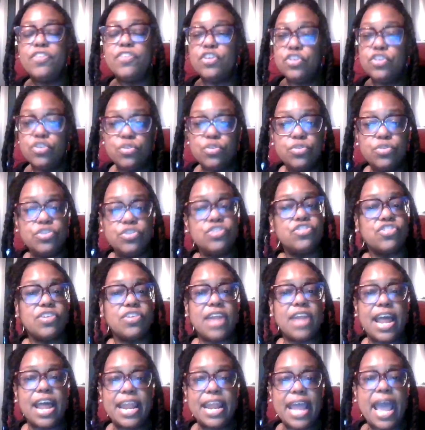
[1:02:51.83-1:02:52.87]
The unions are
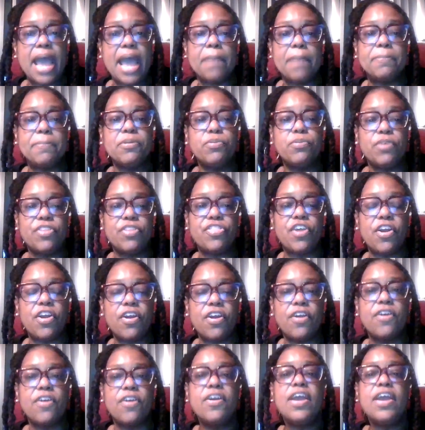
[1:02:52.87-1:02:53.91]
not happy with
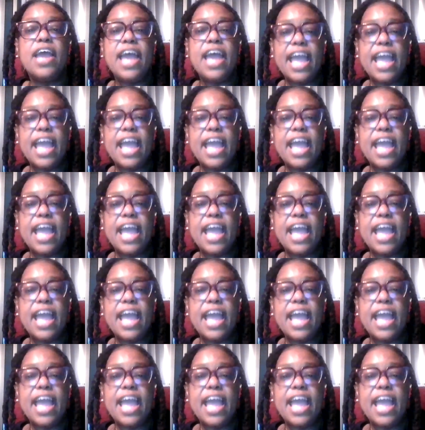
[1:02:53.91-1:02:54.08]
her.